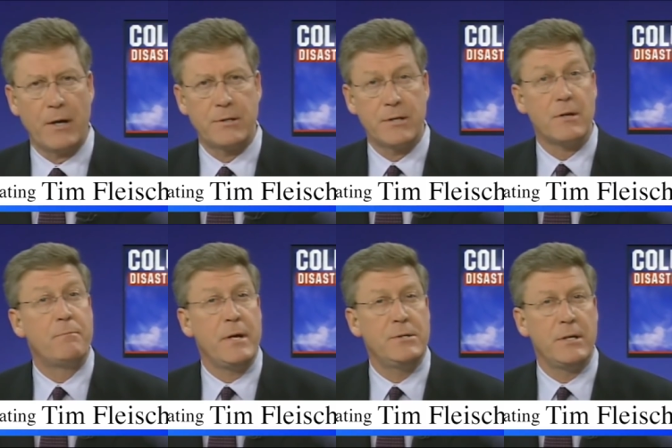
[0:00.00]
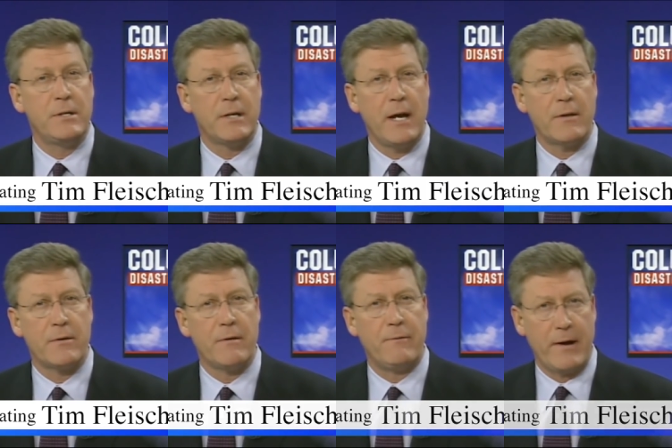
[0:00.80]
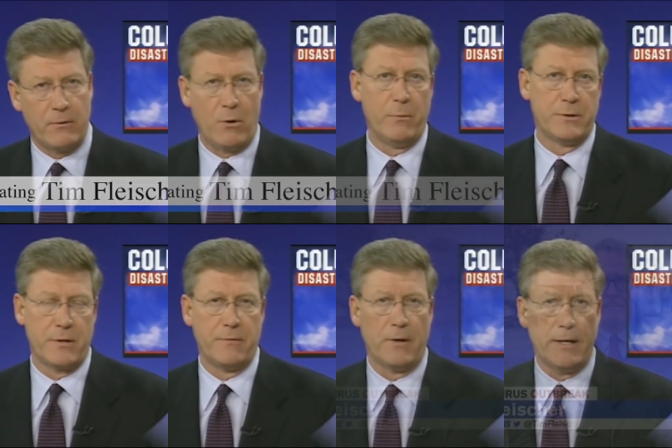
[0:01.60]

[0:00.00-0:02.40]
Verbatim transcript: process of piecing together the final moments of the